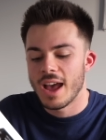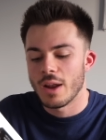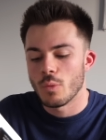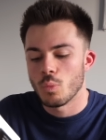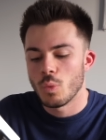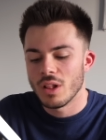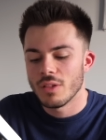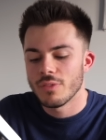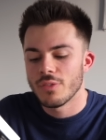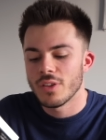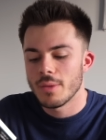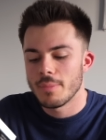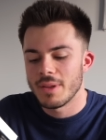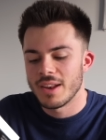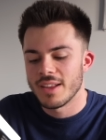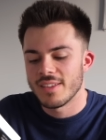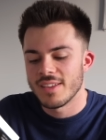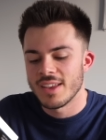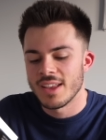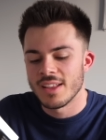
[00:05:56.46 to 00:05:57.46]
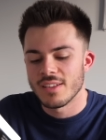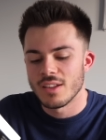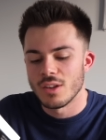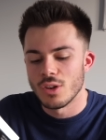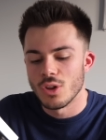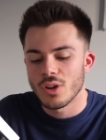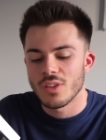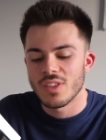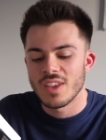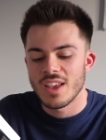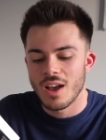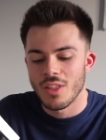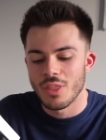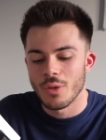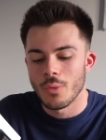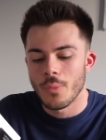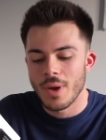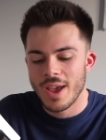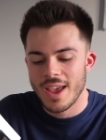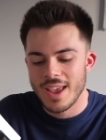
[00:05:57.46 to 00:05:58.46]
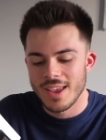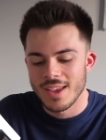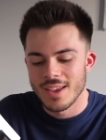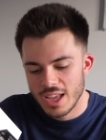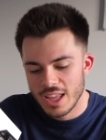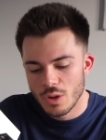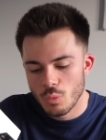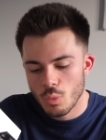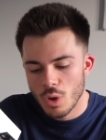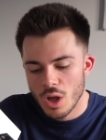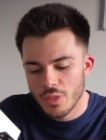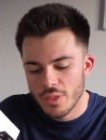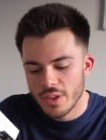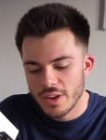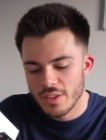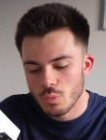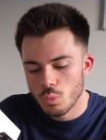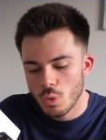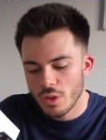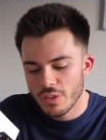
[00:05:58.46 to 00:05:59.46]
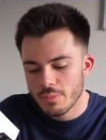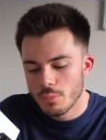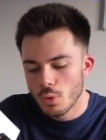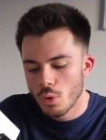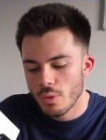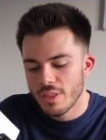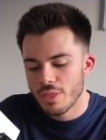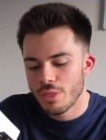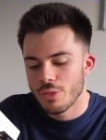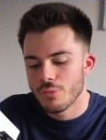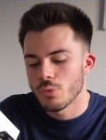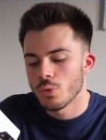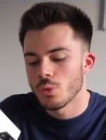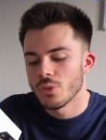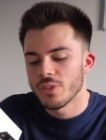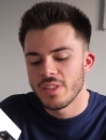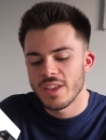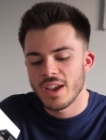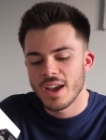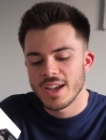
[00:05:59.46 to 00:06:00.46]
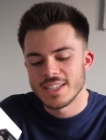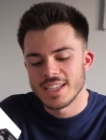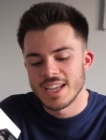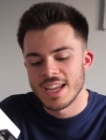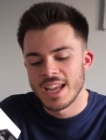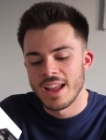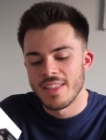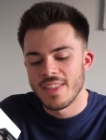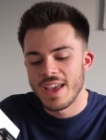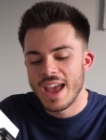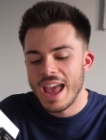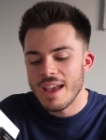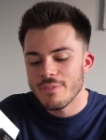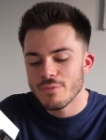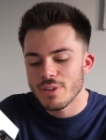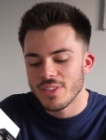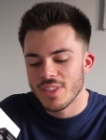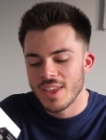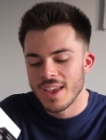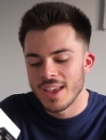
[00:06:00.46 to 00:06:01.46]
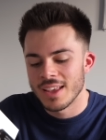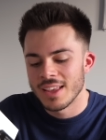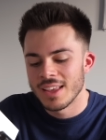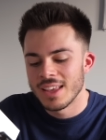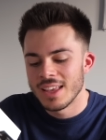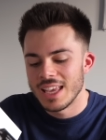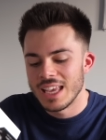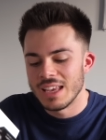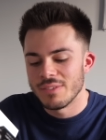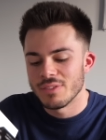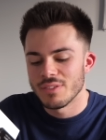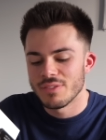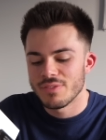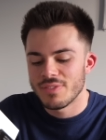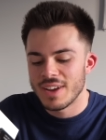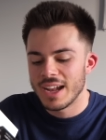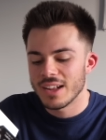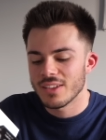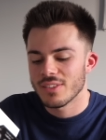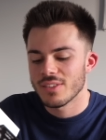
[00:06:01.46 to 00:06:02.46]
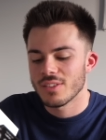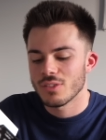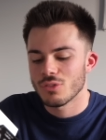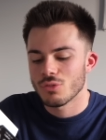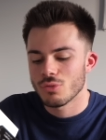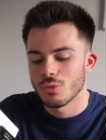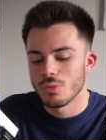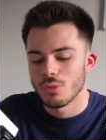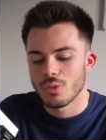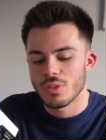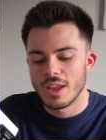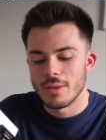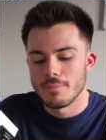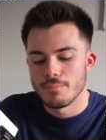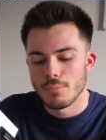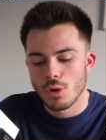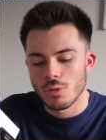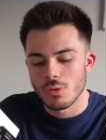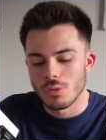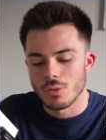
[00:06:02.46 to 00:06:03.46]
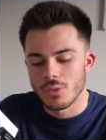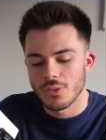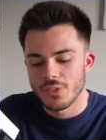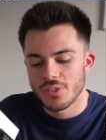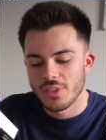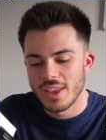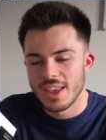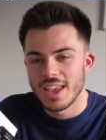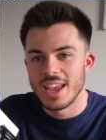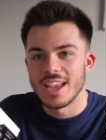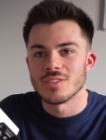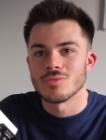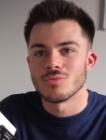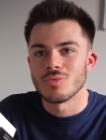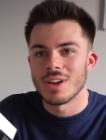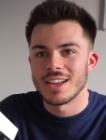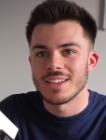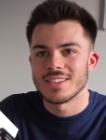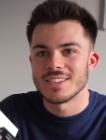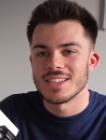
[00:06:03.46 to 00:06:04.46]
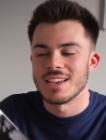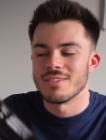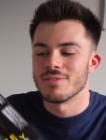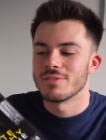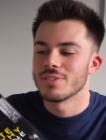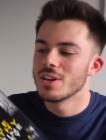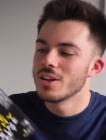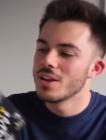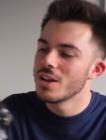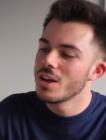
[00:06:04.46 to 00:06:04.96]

and willful ability to look the other way, in a world that is once more enthralled to the idea that everything, even facts, truth, and morals, is relative.